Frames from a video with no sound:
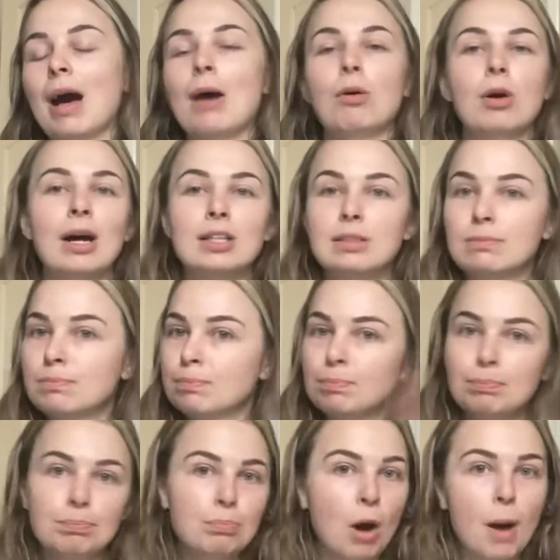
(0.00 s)
will
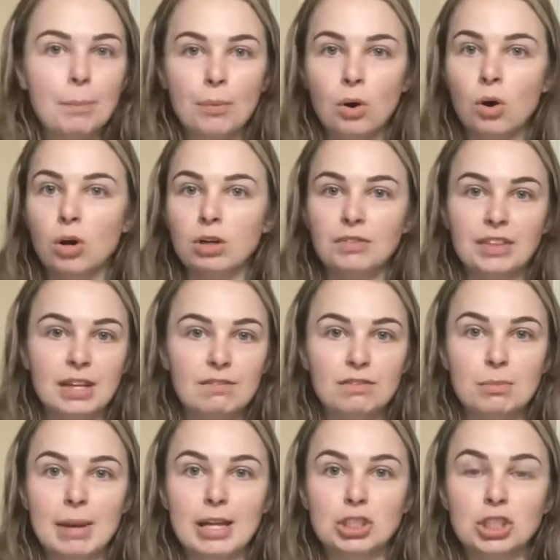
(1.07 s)
pop all of the
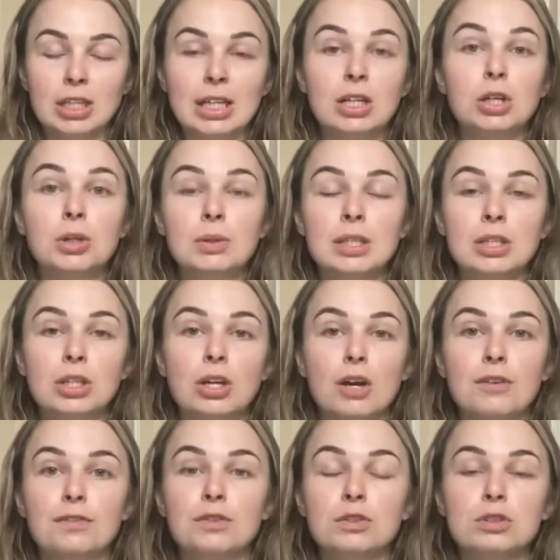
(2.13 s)
information, including the
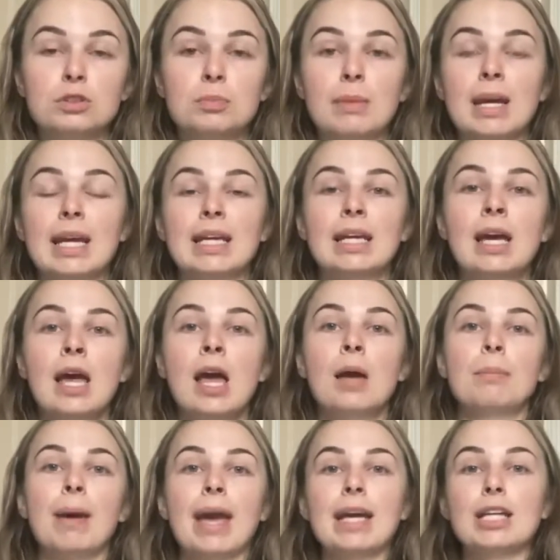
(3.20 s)
GoFundMe
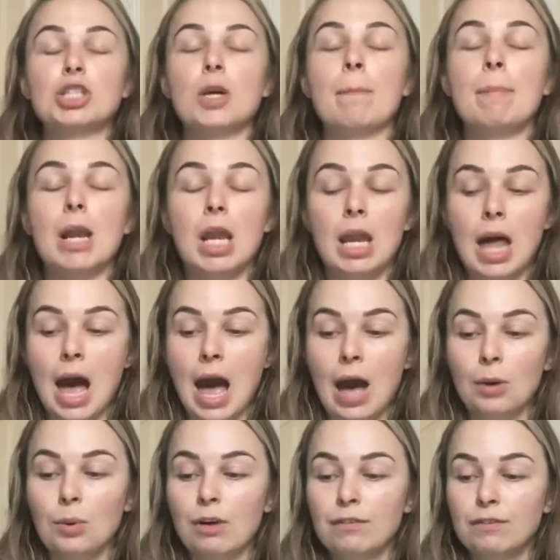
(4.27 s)
page,
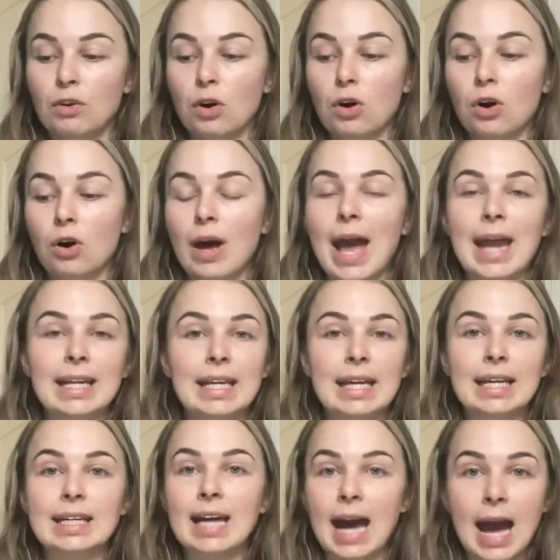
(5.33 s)
below for
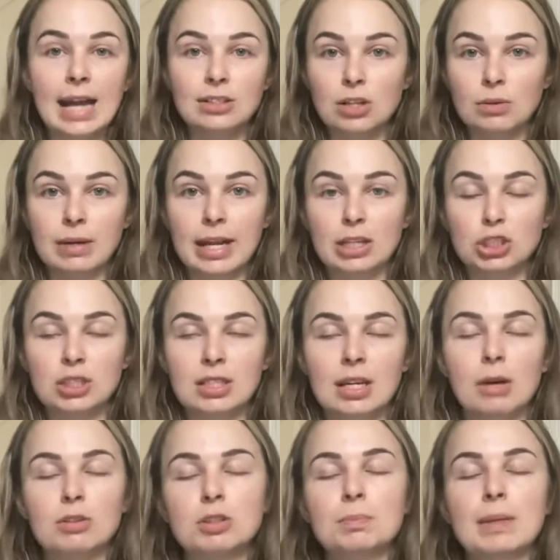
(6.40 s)
any kind donations, and
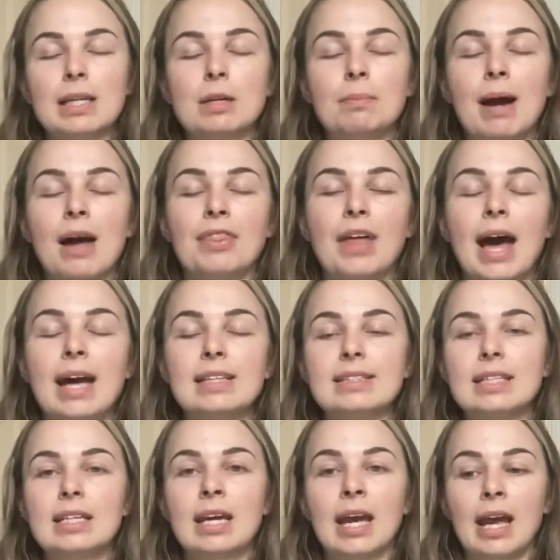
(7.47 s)
I'll speak about that
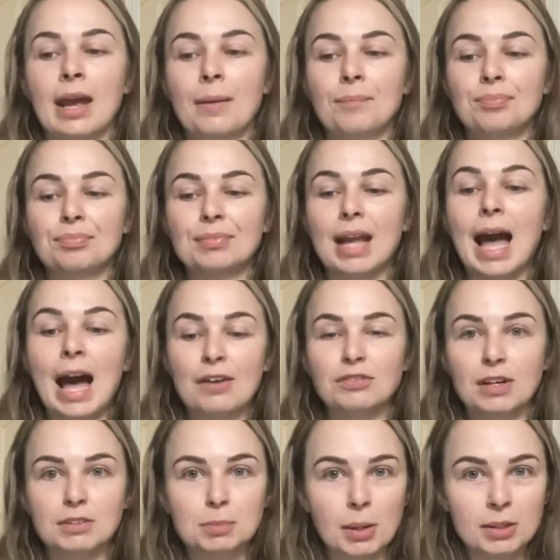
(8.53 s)
after
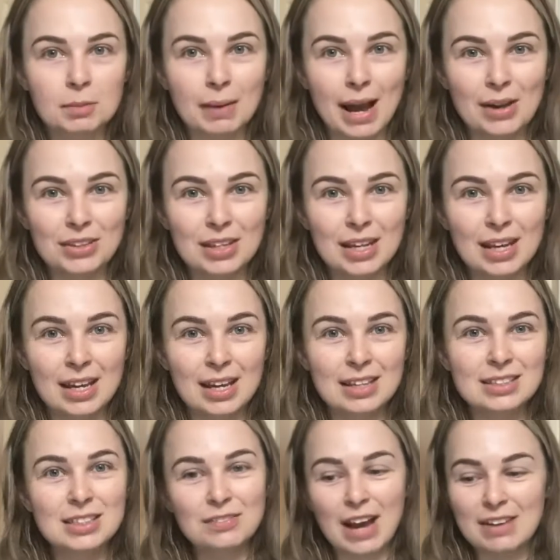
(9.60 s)
I've spoken about the
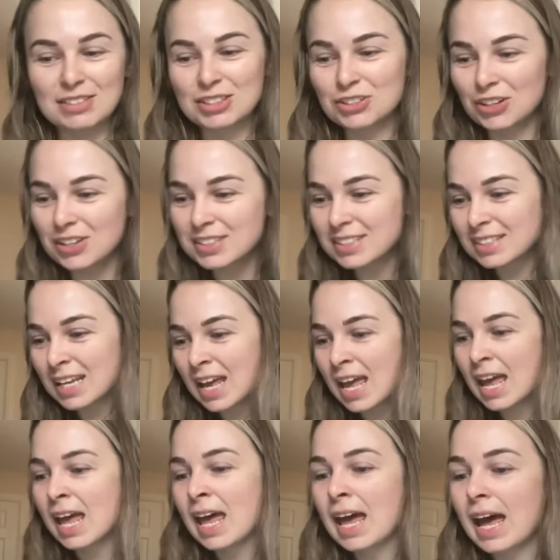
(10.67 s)
Survivors Trust.
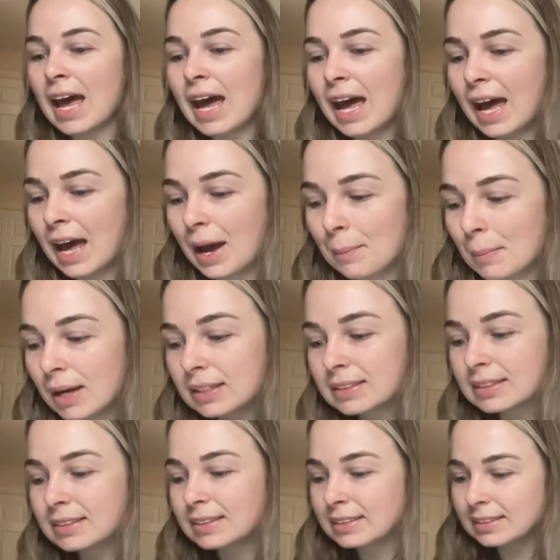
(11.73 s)
So
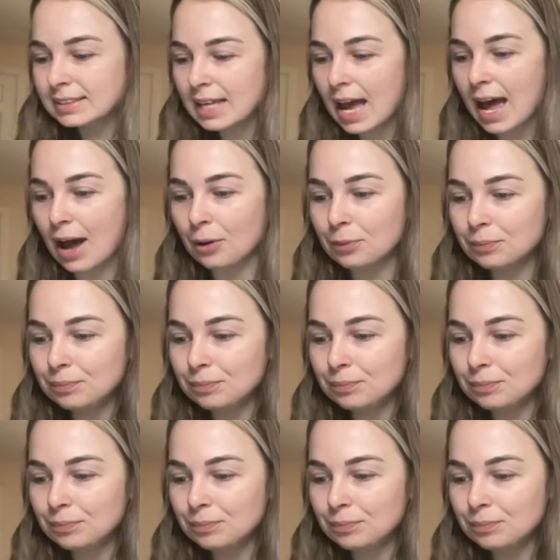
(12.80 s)
I'm